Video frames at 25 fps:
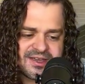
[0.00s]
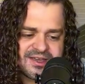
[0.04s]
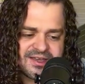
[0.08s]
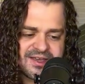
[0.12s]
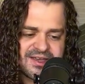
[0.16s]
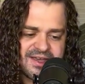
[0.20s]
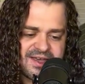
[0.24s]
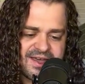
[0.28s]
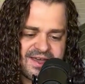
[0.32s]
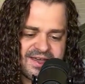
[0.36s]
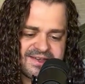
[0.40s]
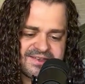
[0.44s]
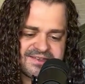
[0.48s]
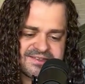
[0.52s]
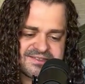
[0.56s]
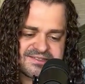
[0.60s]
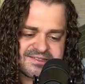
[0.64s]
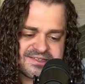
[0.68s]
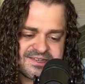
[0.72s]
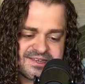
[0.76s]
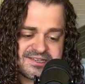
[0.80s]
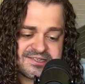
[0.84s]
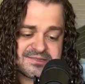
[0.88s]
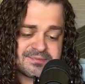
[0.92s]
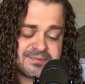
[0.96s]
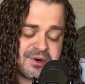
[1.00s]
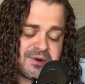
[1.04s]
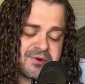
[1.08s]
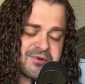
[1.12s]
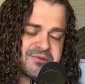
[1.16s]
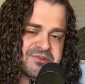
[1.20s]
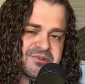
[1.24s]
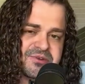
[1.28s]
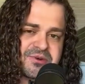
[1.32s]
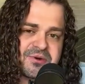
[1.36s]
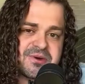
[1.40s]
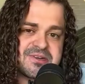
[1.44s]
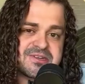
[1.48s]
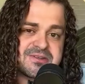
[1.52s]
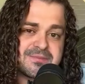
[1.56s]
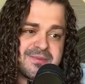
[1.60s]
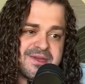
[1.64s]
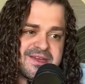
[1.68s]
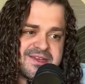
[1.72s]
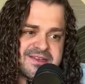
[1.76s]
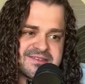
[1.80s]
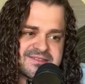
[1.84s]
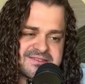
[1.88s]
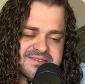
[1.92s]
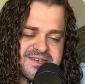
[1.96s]
as his bones are going to
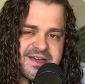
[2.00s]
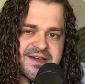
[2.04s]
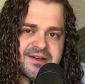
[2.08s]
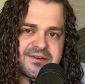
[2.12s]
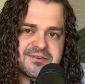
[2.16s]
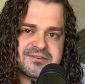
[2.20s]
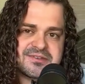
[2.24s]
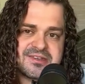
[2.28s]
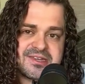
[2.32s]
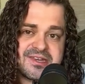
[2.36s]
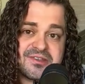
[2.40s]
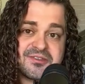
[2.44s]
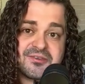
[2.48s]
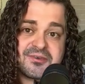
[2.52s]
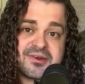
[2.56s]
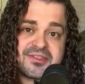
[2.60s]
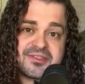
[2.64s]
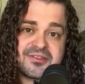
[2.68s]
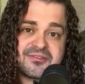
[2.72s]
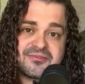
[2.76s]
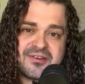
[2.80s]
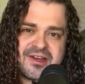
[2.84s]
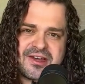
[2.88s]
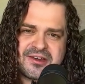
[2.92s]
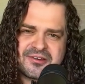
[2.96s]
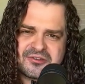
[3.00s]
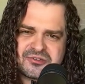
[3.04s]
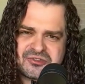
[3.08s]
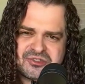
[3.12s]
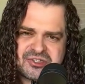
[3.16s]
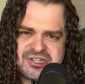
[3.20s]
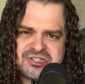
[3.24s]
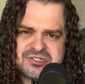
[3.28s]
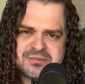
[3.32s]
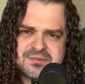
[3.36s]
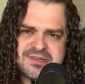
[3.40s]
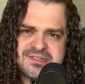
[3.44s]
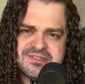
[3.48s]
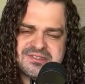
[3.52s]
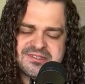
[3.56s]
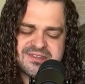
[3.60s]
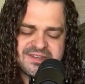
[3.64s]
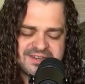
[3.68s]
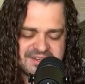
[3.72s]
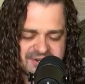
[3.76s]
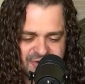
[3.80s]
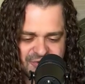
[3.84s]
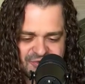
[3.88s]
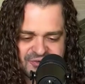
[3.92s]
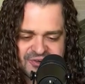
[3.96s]
make a sound either at the final judgment,
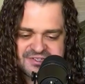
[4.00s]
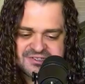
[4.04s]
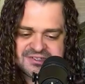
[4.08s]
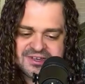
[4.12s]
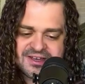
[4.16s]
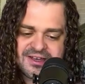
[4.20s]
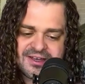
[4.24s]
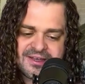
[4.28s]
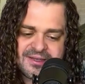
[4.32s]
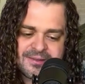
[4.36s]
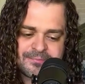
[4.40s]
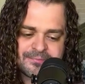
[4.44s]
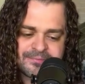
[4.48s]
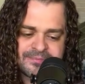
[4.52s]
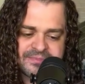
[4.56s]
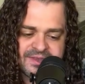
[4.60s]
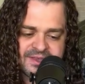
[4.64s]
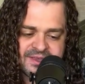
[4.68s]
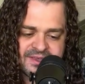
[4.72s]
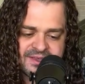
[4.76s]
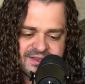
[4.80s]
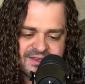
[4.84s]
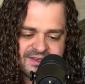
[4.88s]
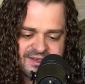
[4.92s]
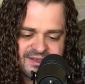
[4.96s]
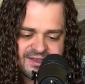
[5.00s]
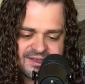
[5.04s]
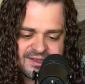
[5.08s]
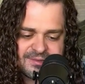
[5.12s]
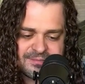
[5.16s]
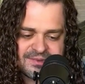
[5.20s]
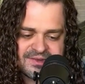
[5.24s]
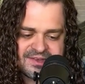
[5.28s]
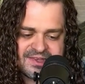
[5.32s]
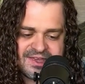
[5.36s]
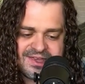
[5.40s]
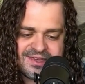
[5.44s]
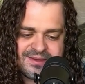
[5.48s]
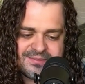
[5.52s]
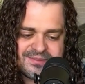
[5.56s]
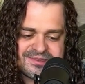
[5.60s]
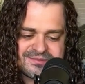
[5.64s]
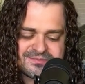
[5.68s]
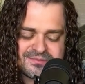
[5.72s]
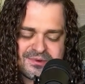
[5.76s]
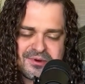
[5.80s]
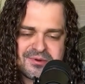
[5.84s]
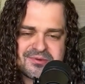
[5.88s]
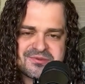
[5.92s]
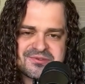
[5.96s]
and over time it became his
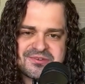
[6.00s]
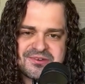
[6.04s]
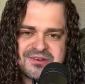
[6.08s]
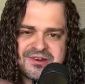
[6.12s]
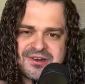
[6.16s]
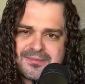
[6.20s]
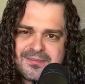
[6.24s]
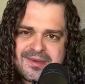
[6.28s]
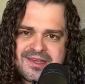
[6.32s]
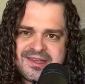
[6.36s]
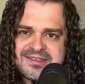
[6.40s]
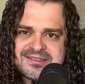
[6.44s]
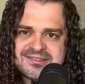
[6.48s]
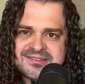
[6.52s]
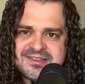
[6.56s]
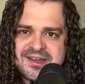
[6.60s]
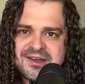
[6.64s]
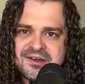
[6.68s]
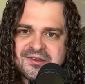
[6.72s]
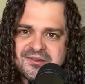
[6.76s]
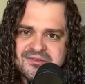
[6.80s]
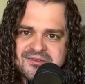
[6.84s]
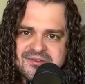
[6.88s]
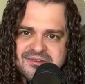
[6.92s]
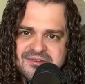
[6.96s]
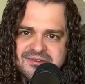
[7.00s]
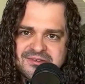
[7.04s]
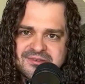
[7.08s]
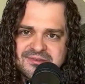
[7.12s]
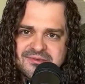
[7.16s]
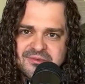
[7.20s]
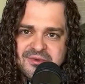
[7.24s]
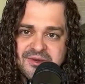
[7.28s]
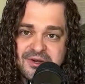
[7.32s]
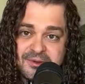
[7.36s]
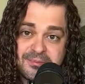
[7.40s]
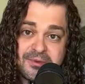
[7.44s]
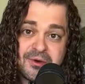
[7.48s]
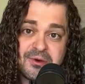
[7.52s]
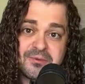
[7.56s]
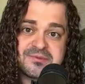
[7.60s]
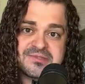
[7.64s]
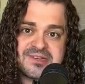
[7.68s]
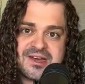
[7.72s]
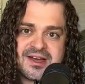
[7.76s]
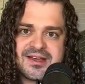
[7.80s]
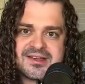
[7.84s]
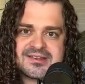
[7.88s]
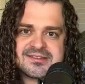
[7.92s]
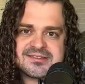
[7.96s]
bones are going to make a sound when a pope
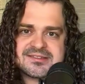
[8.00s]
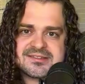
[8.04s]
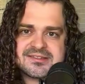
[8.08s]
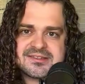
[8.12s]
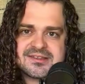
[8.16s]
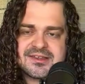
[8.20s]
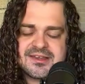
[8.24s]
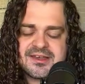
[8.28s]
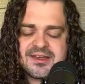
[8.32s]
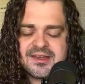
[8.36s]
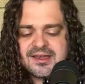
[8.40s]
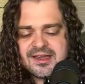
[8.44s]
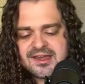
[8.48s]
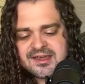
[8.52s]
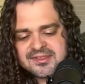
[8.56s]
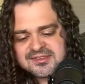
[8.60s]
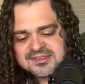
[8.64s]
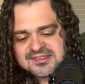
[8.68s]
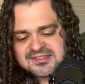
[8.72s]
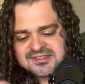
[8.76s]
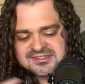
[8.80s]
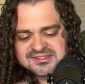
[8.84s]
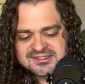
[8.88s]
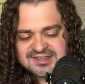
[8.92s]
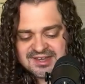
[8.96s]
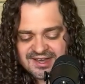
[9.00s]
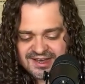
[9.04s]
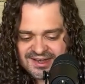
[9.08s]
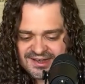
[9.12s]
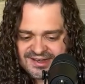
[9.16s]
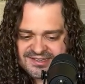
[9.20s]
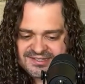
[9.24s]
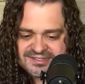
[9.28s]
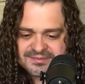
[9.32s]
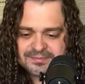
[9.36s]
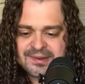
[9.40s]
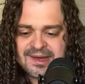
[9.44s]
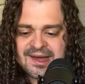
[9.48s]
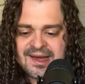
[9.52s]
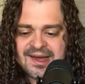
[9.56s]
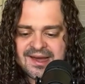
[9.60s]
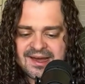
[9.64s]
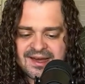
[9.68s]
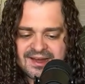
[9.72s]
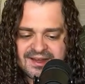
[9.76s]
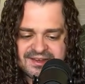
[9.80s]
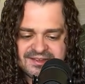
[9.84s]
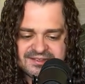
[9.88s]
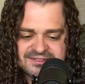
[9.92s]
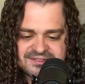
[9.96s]
dies. And this ties
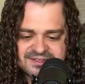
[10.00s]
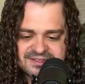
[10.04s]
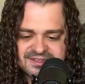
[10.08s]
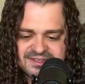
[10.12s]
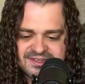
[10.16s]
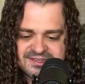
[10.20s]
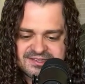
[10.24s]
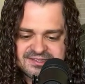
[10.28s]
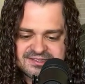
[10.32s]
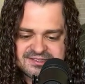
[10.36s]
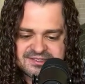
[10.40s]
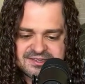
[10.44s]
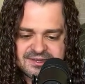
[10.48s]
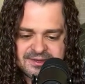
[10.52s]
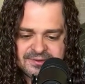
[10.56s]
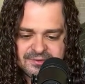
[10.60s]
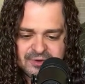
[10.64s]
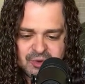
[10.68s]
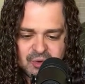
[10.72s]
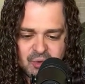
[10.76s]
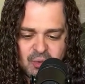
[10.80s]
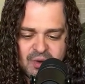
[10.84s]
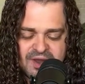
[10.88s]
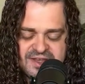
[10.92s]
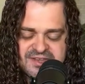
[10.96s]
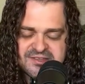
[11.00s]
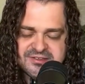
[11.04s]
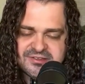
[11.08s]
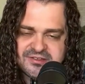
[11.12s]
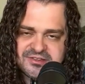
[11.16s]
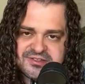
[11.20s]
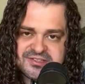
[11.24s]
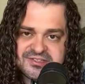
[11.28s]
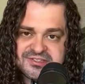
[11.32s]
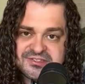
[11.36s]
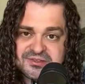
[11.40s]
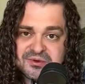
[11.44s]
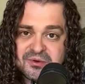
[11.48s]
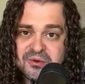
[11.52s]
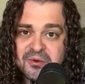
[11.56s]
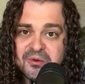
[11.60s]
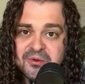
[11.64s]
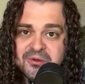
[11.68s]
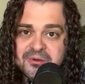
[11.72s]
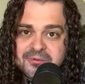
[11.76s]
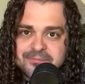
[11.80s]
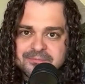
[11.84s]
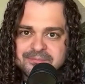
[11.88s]
back to this restless soul